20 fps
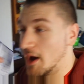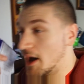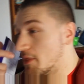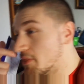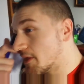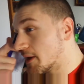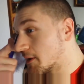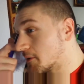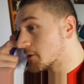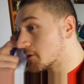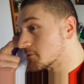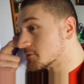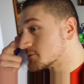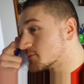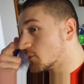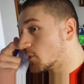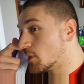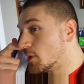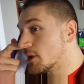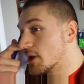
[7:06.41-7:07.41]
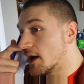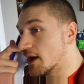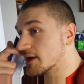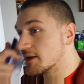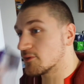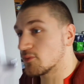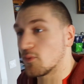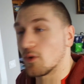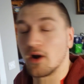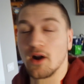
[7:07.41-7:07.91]
I think it was one
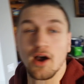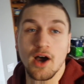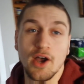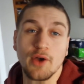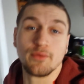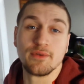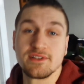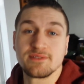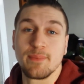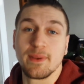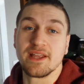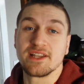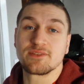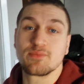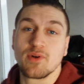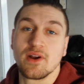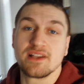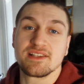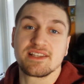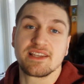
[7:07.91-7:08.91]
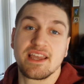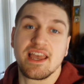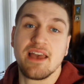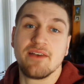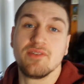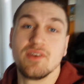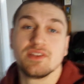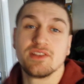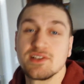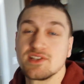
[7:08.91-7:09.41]
night where I was bench pressing
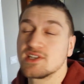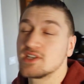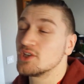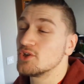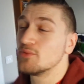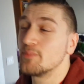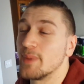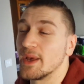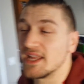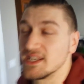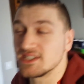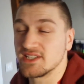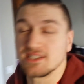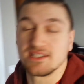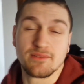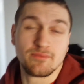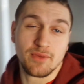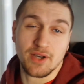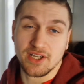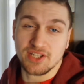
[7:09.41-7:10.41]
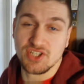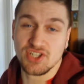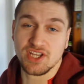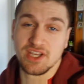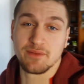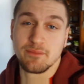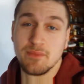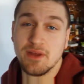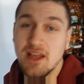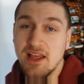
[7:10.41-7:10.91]
heavy and there's 2 benches in my
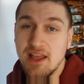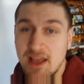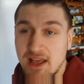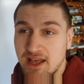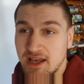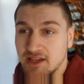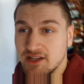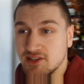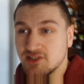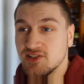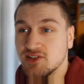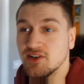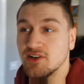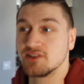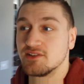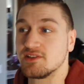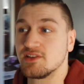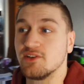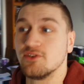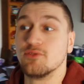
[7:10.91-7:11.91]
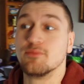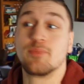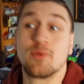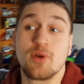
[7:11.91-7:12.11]
gym. And I saw 2